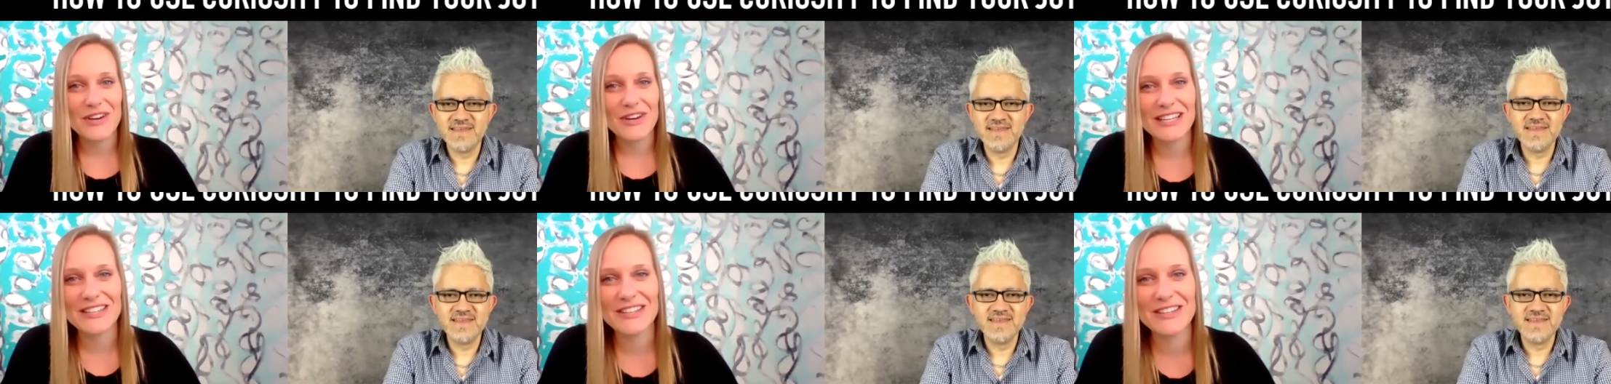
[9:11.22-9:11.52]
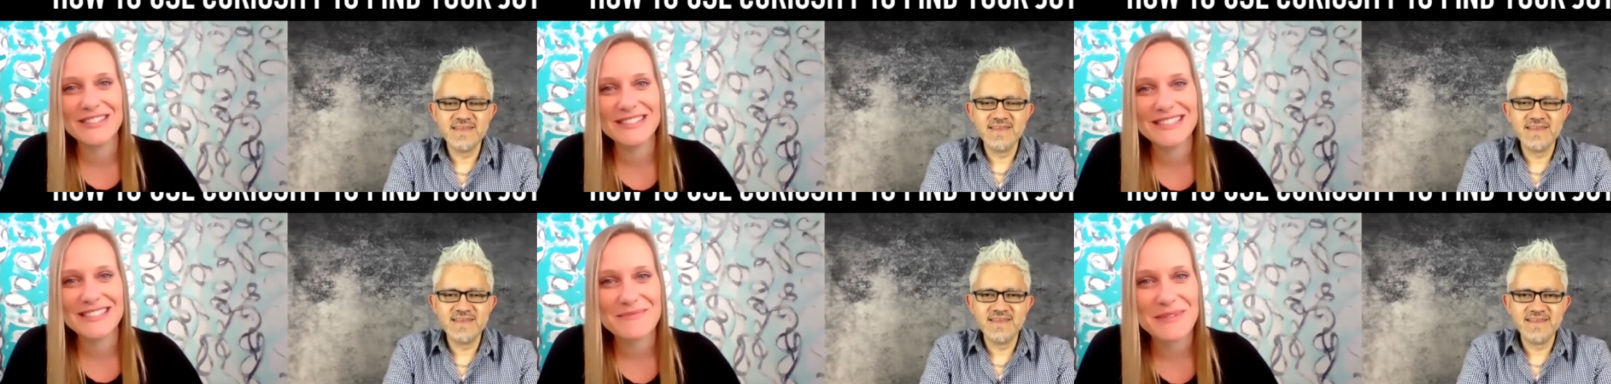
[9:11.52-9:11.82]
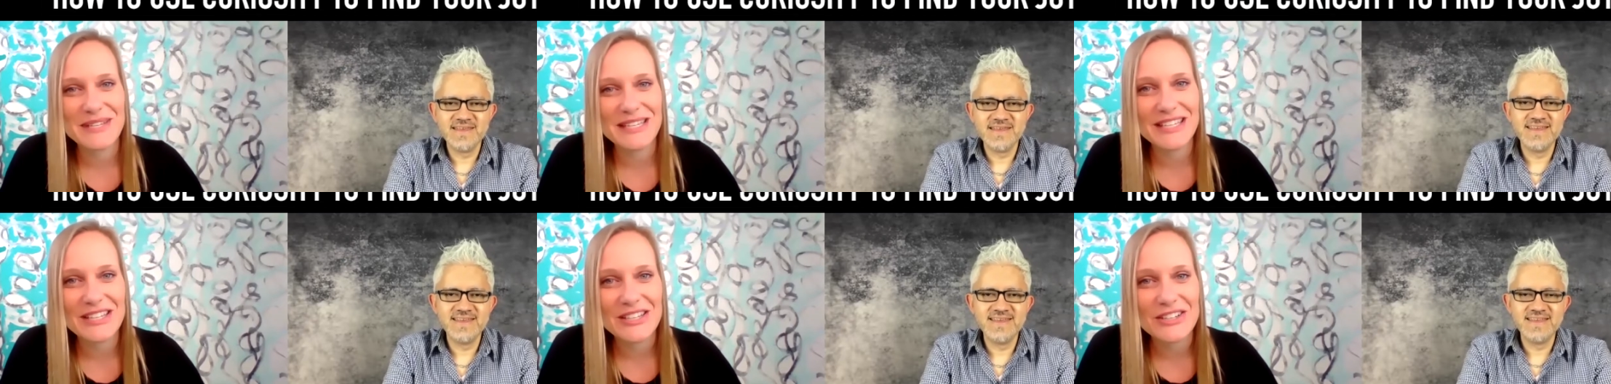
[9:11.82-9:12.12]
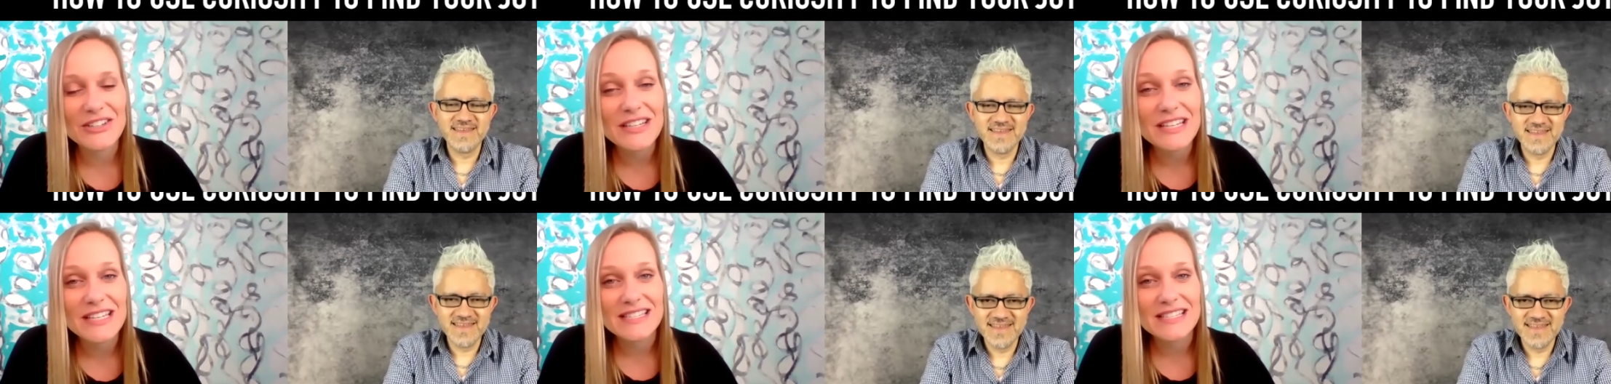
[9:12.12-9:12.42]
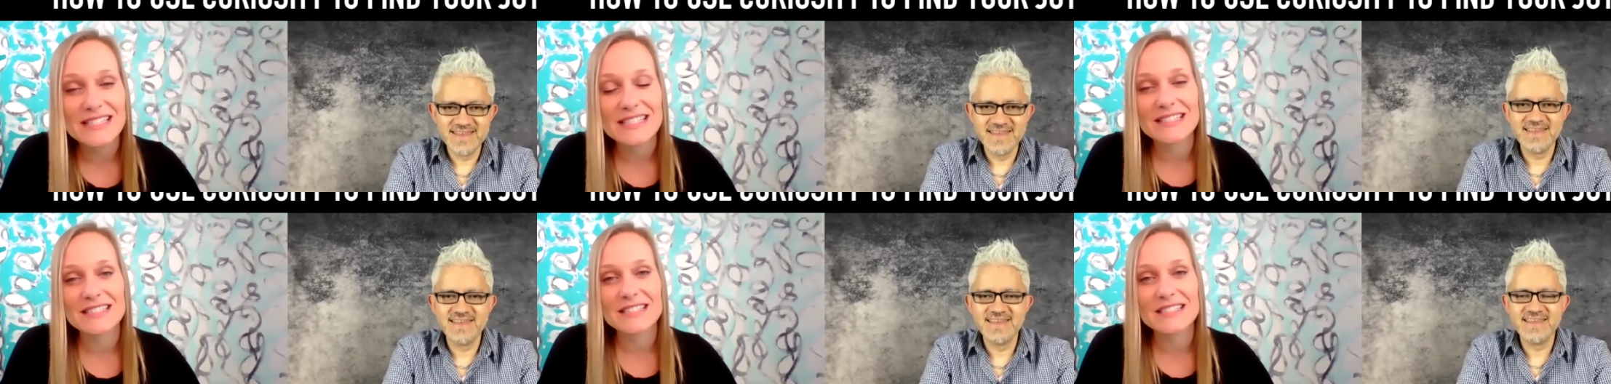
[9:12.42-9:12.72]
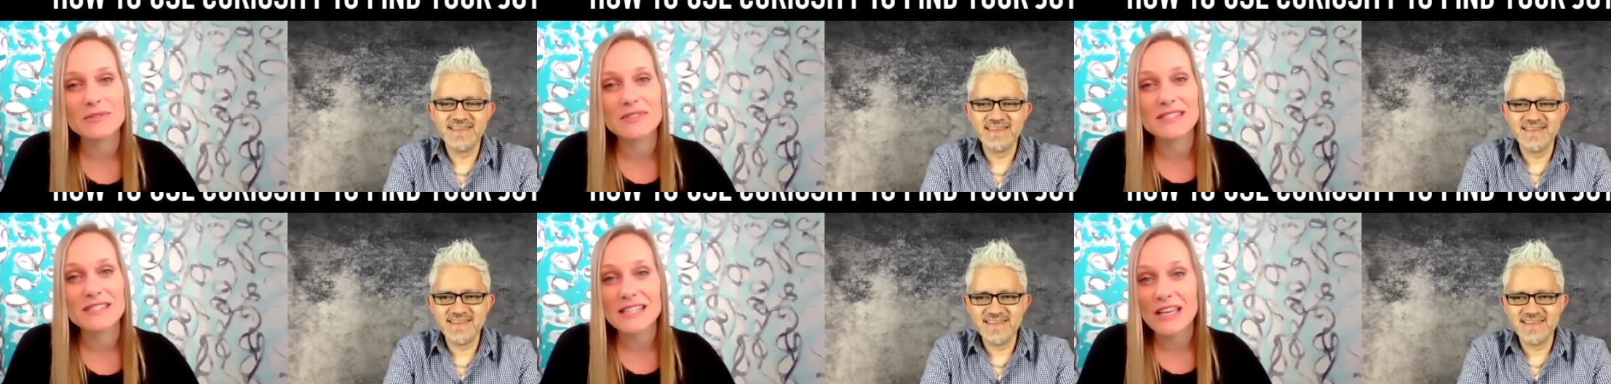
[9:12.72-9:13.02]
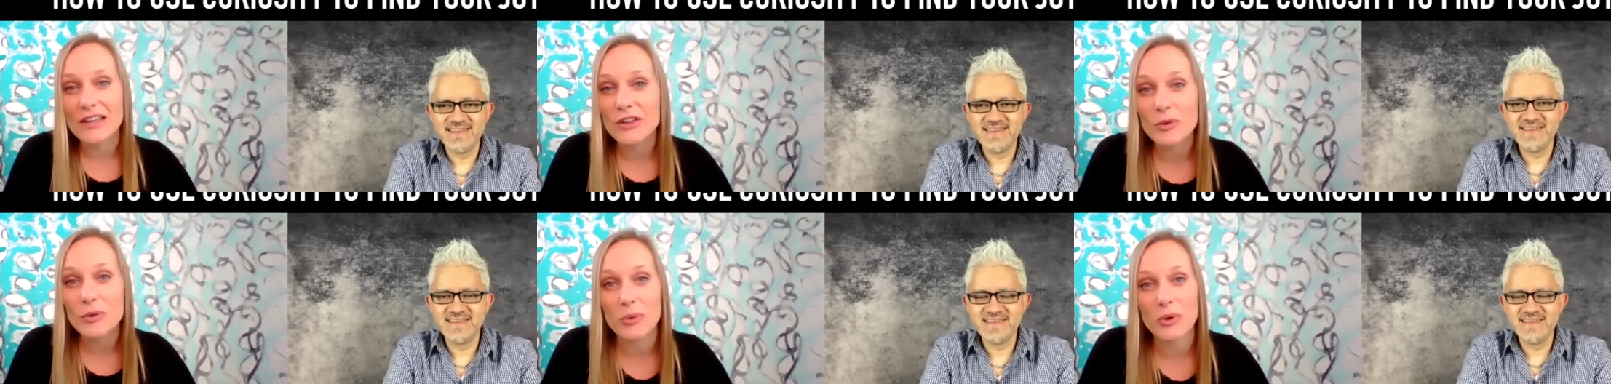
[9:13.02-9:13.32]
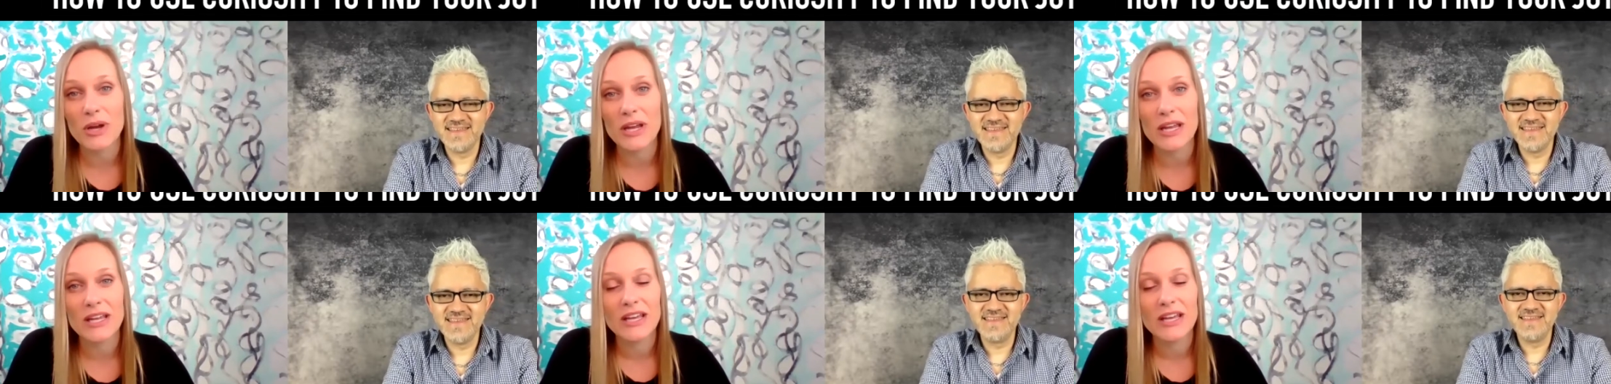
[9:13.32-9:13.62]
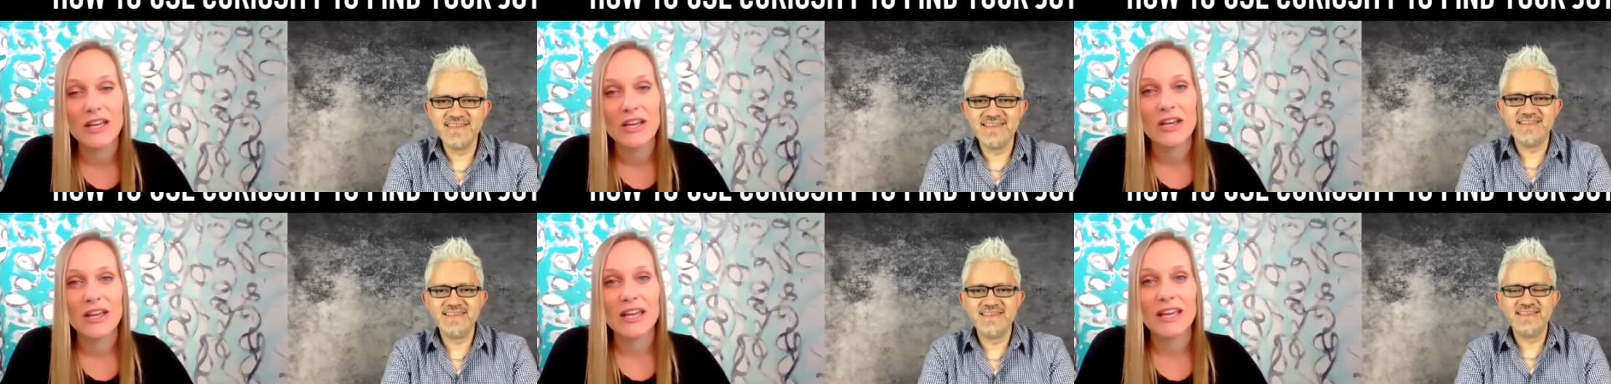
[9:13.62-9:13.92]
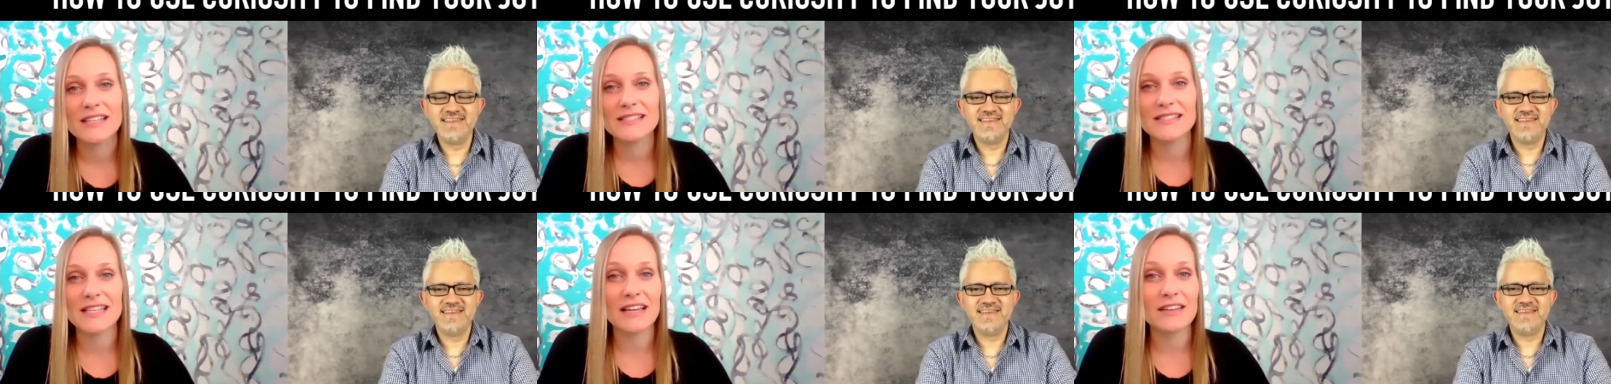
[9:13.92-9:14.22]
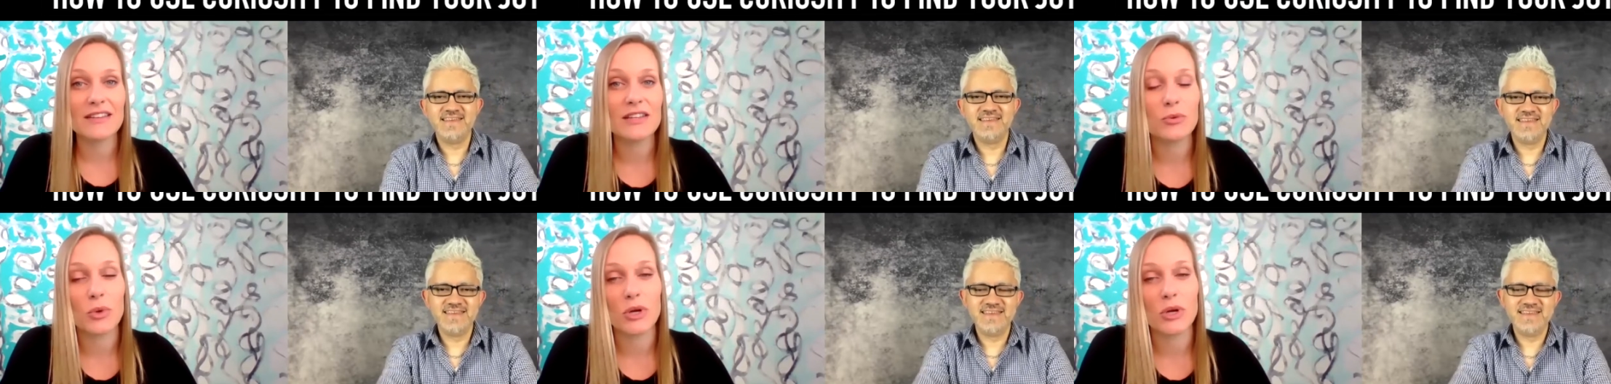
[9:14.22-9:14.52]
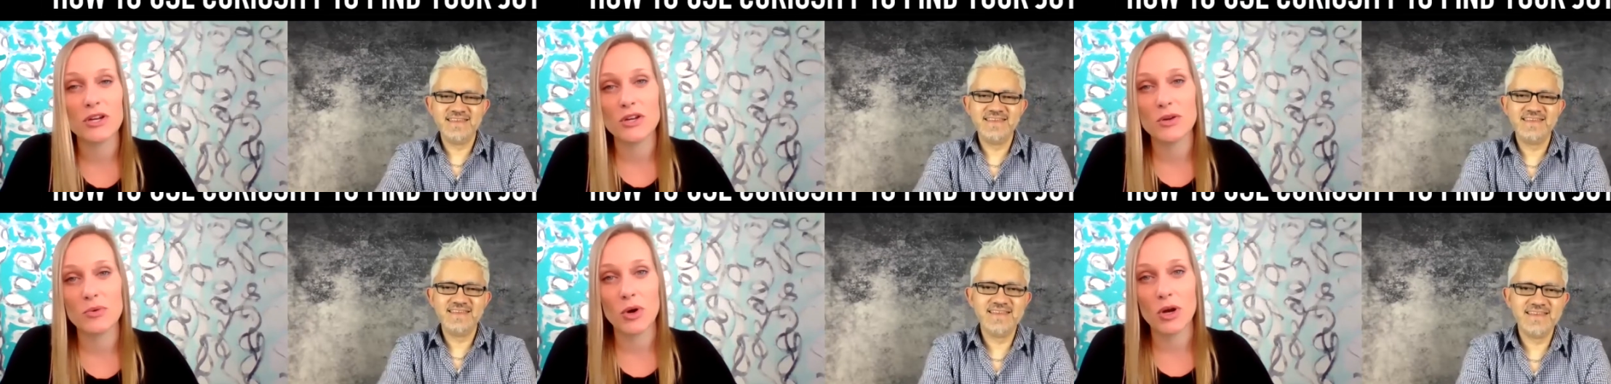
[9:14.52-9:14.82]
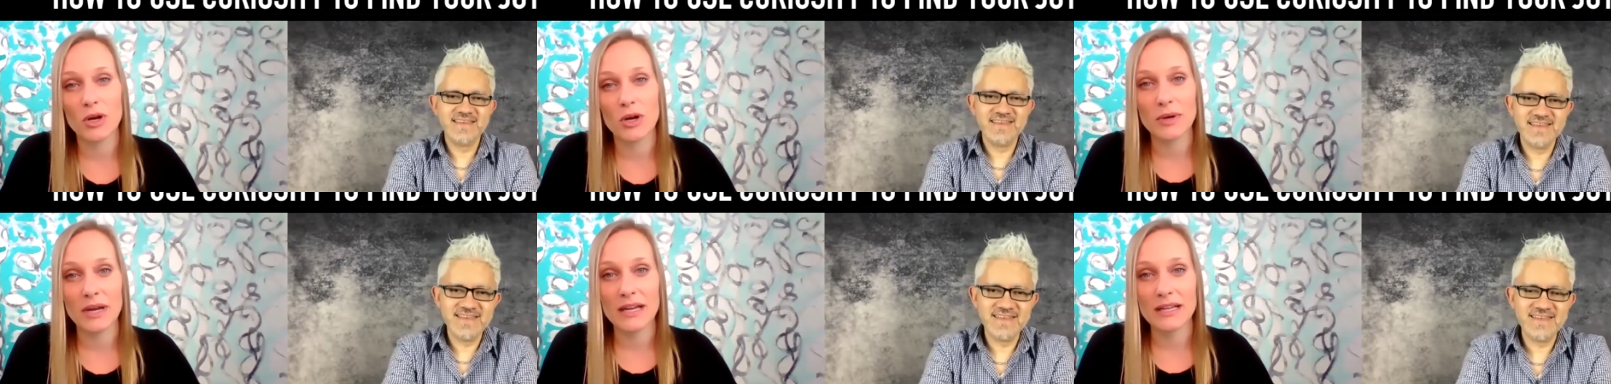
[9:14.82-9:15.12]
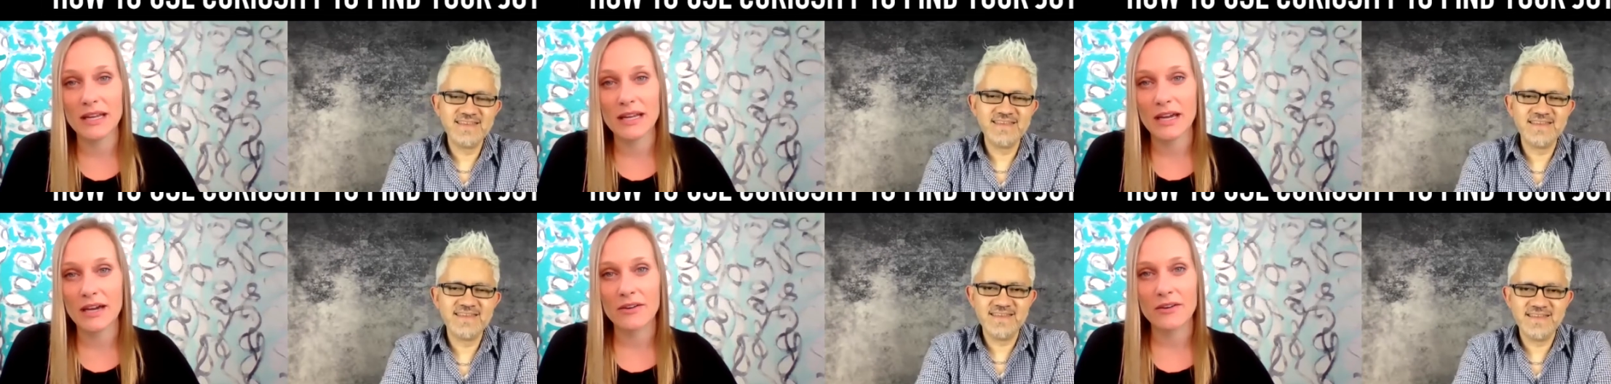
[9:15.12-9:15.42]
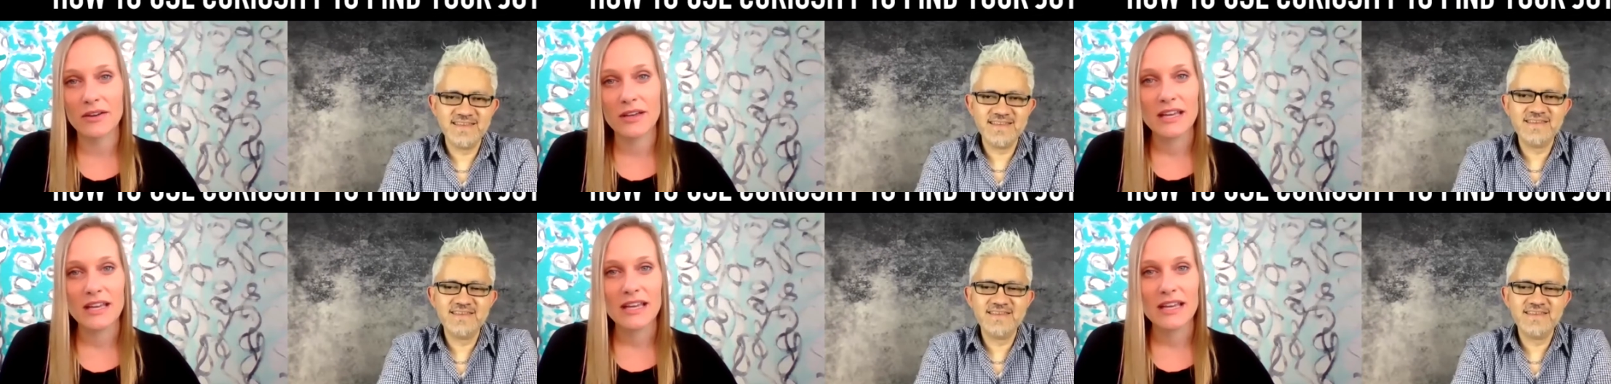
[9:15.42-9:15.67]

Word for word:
Speaker 1: you to be curious and to celebrate exactly where you are right now,